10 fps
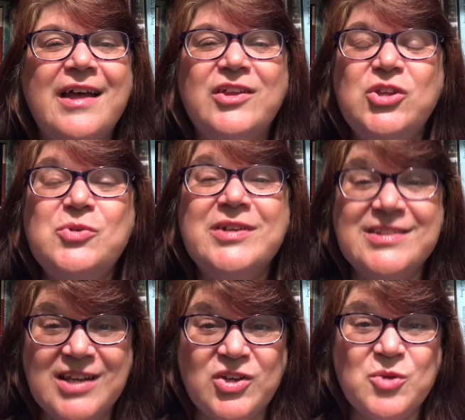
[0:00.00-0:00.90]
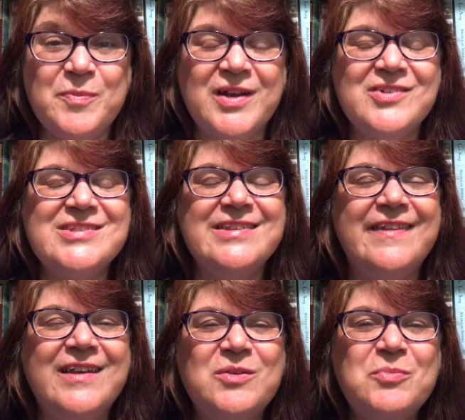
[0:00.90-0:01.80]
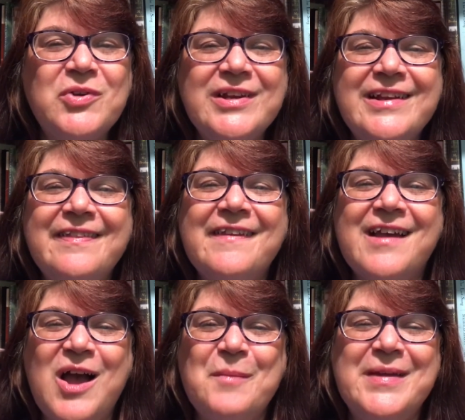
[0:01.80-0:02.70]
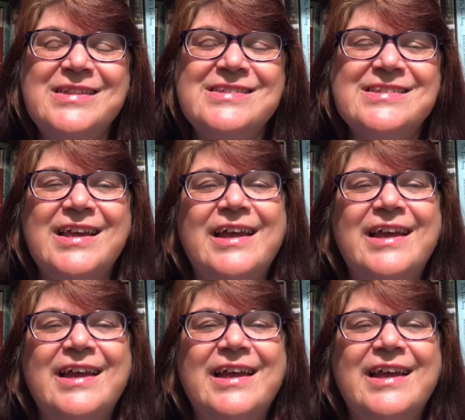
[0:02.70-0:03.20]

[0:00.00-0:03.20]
you can tell your parents and they can put it in the comments.